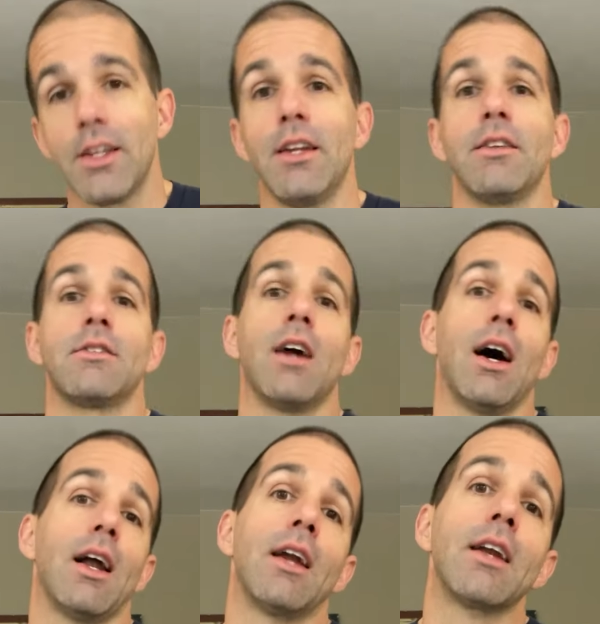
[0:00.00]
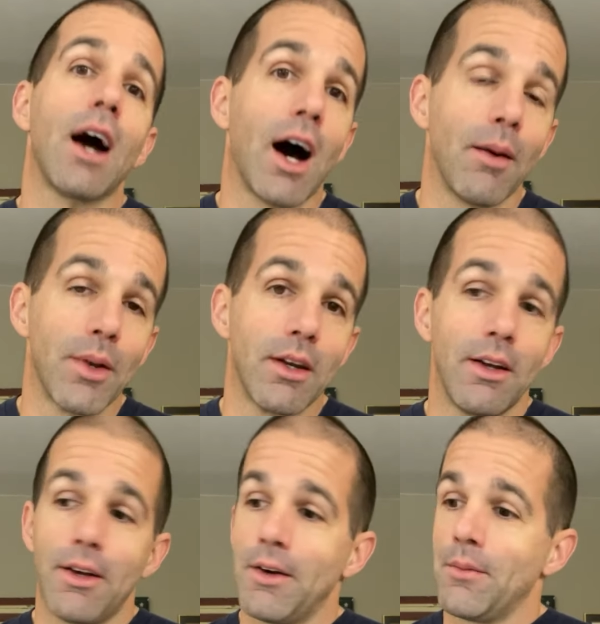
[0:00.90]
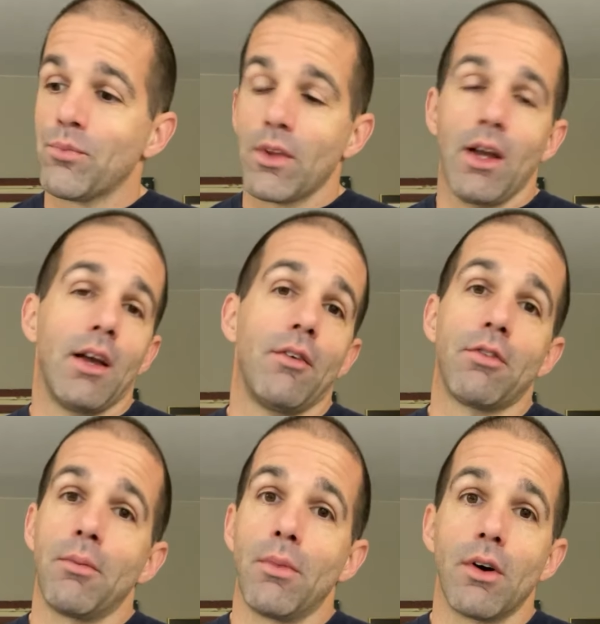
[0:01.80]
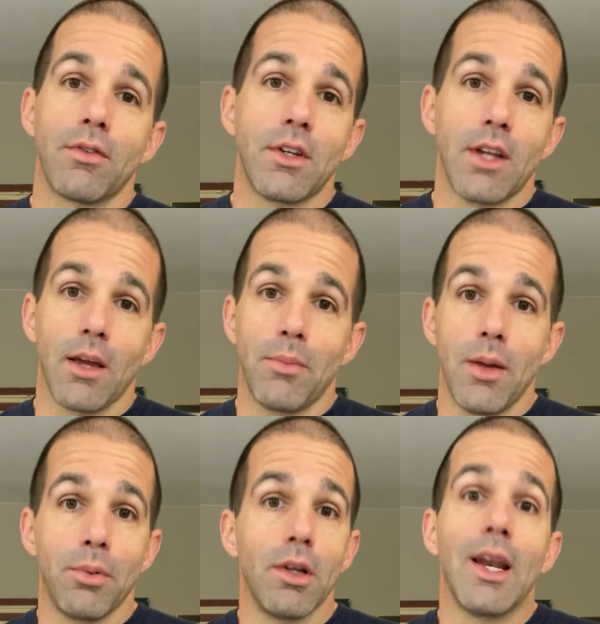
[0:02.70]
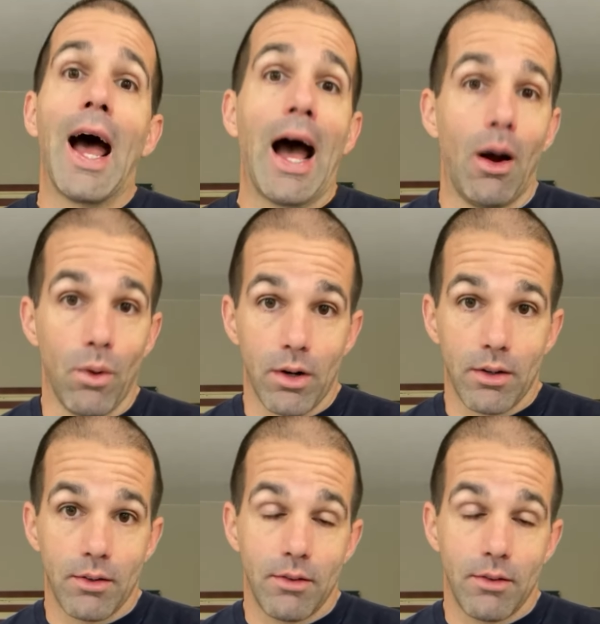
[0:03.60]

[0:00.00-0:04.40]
It is not uncommon for Murph to take people an hour.